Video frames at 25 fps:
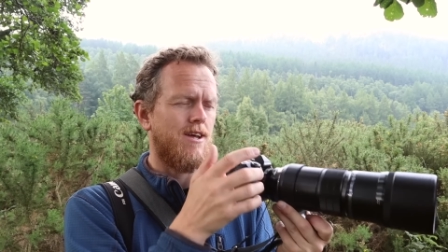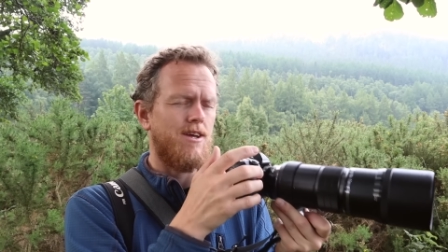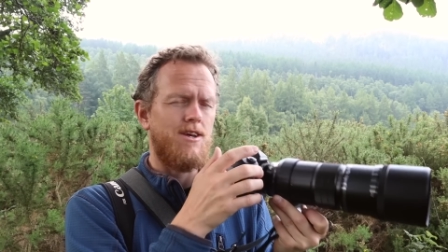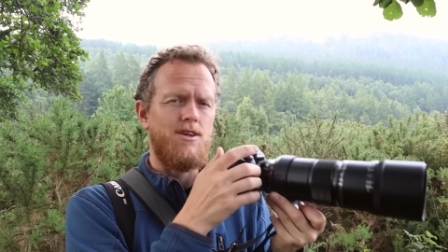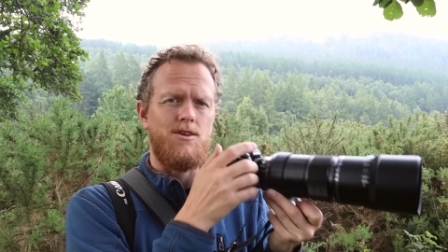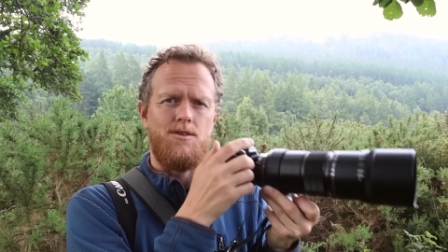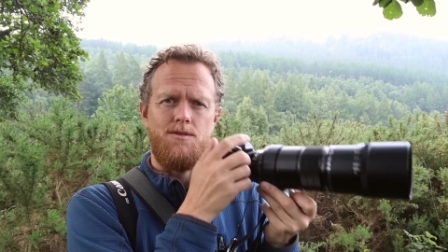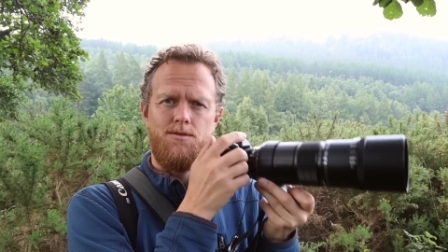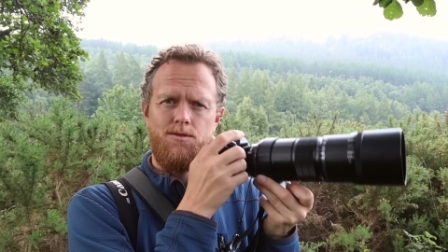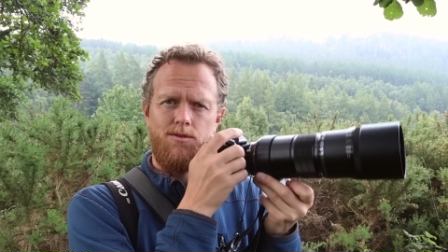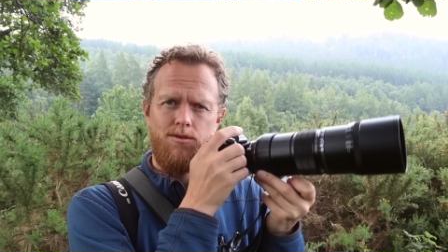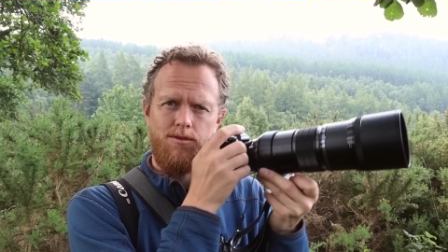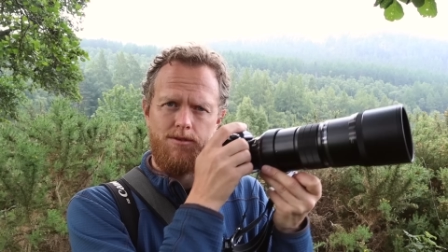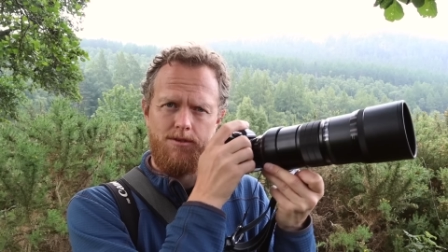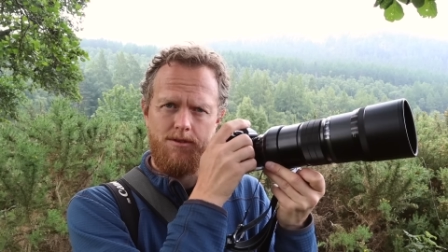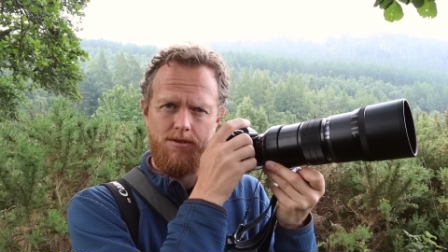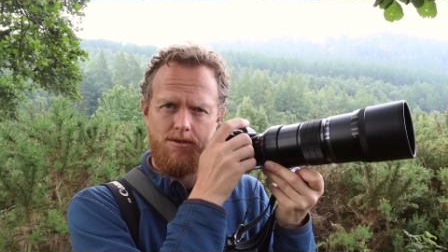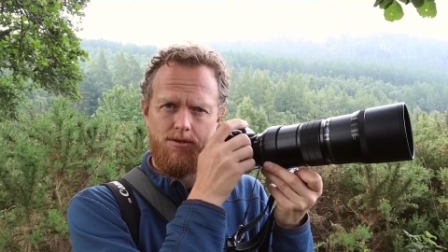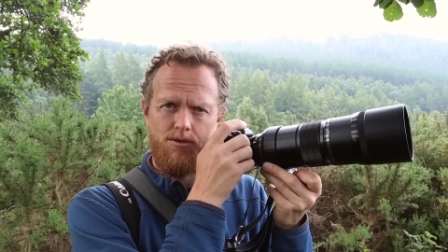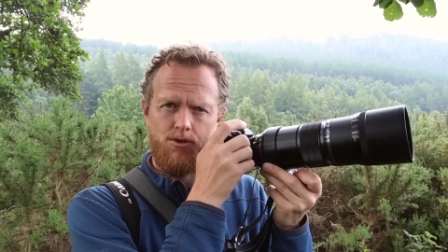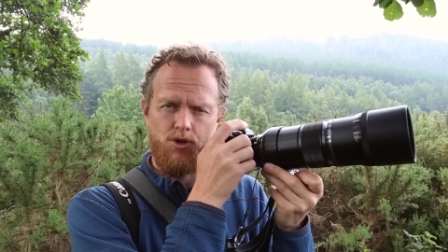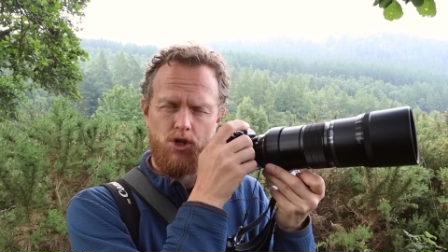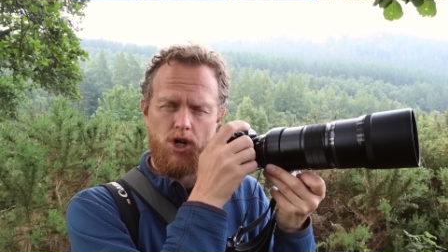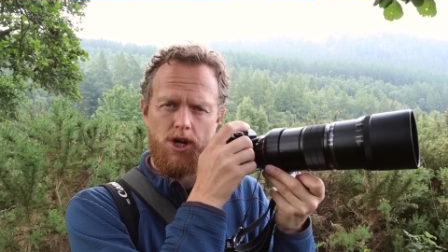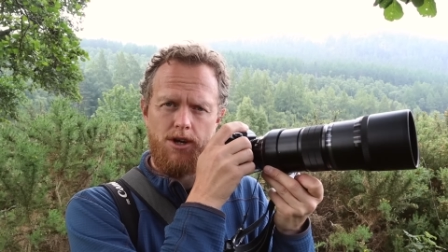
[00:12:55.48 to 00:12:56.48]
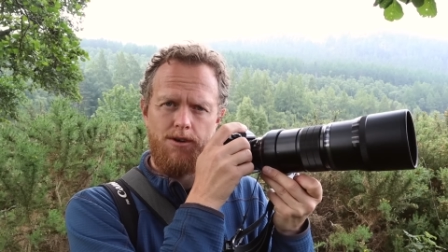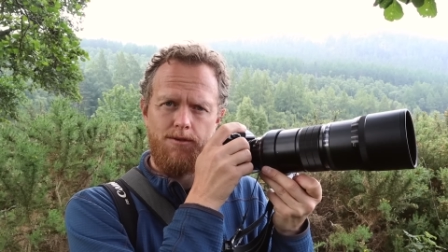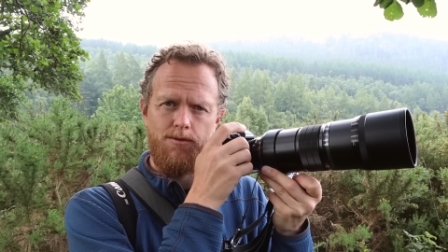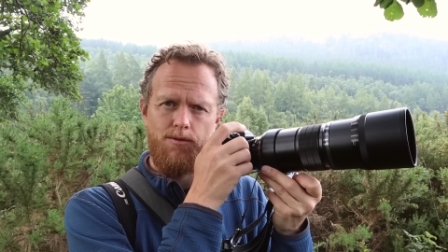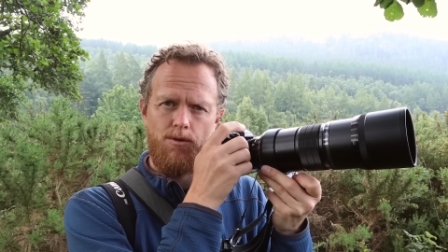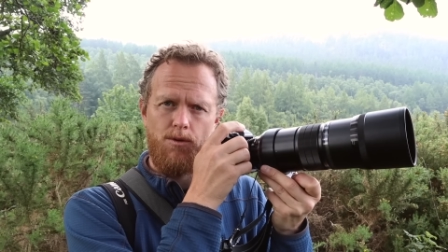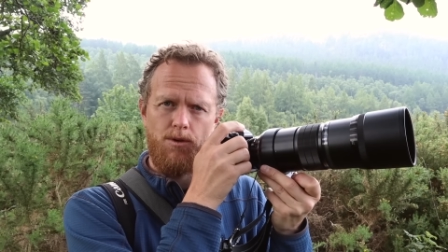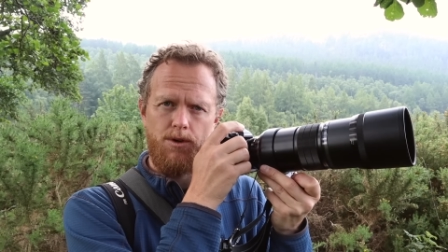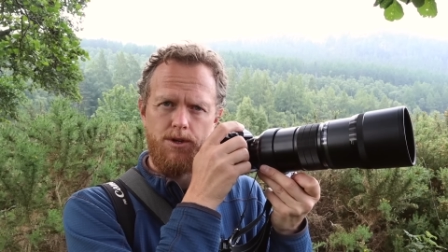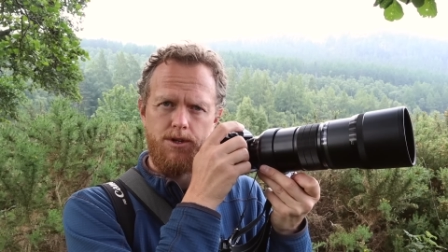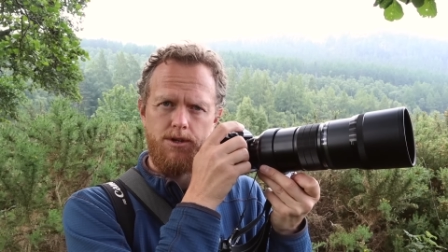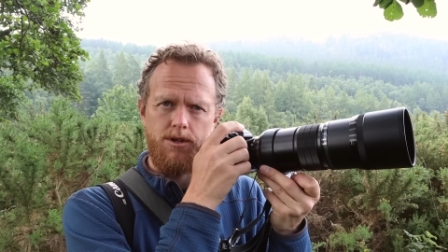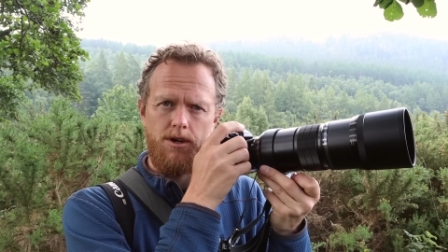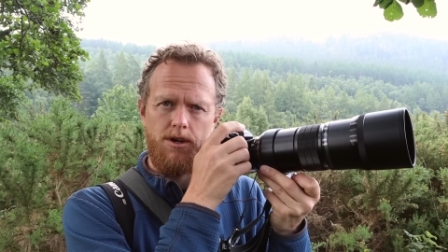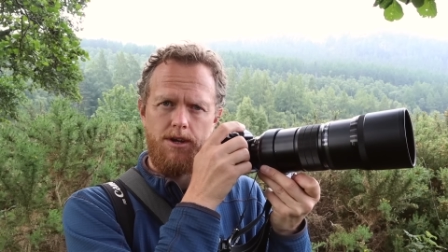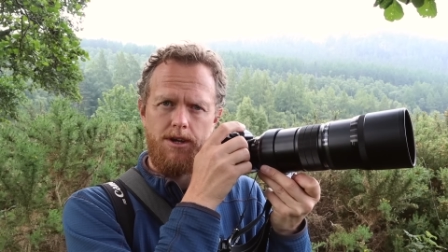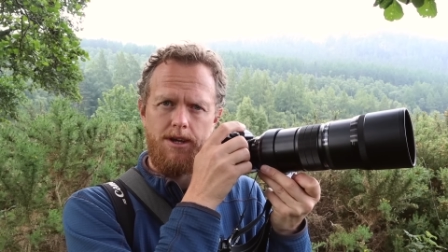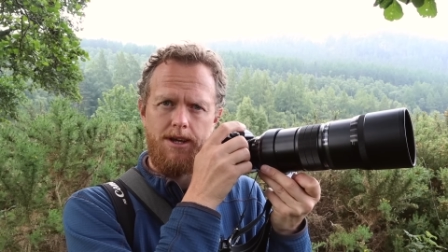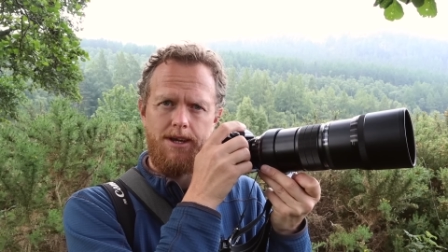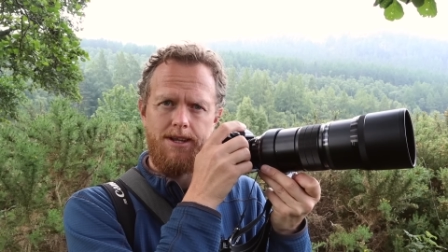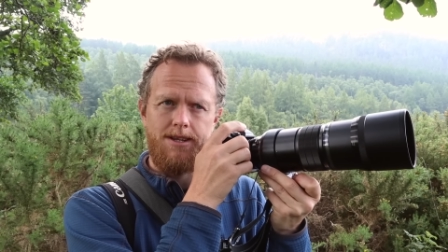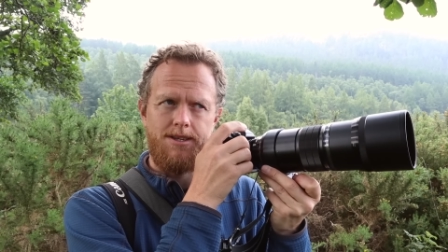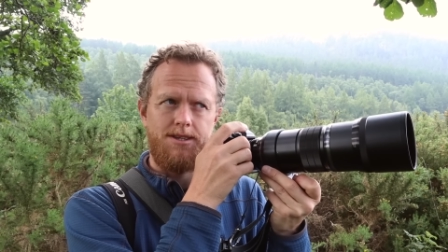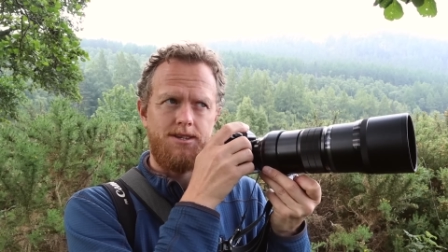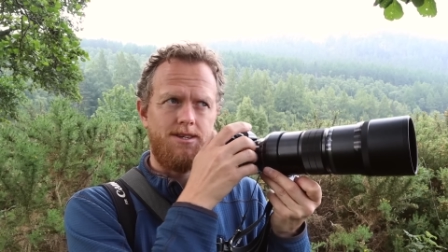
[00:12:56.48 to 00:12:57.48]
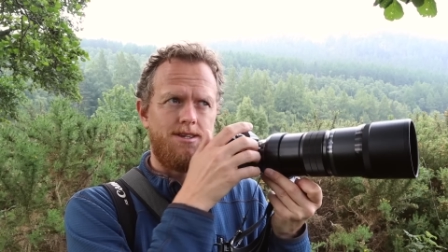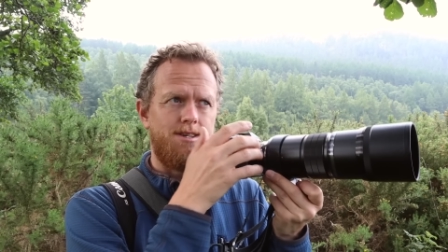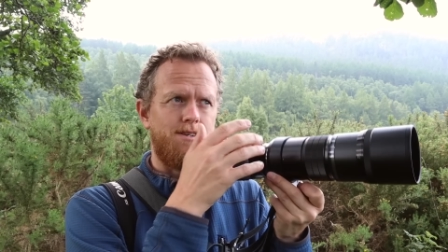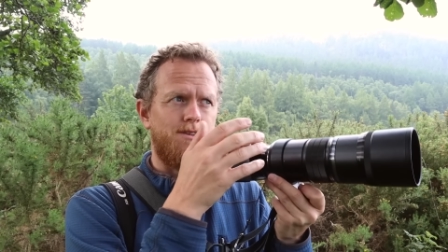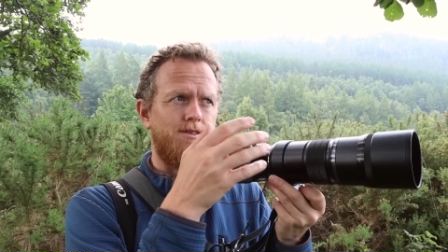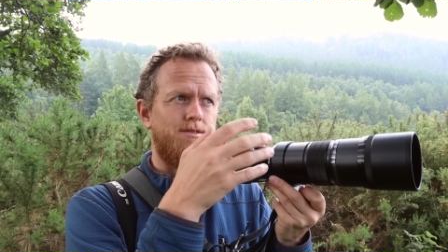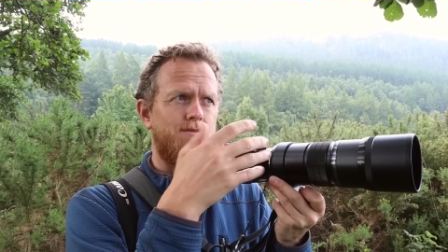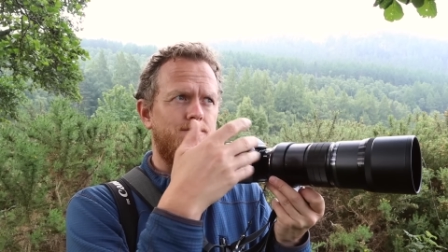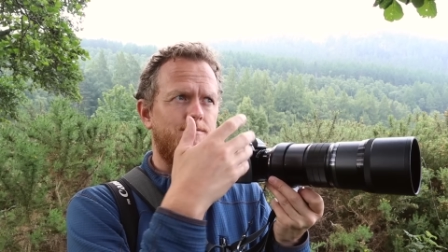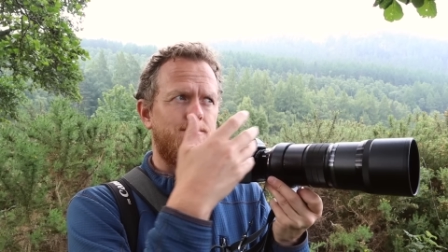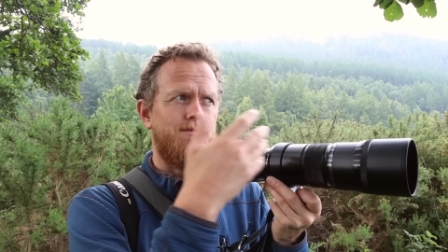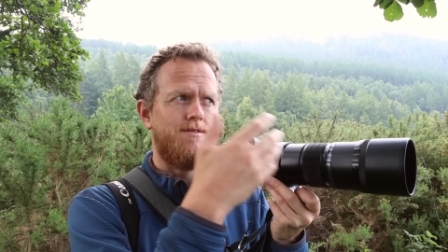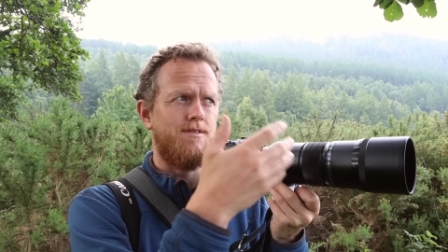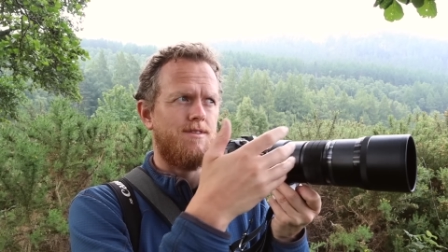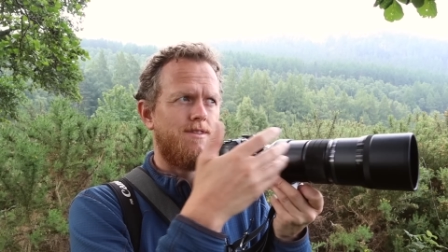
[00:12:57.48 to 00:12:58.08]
you know, if you're trying to focus on it, and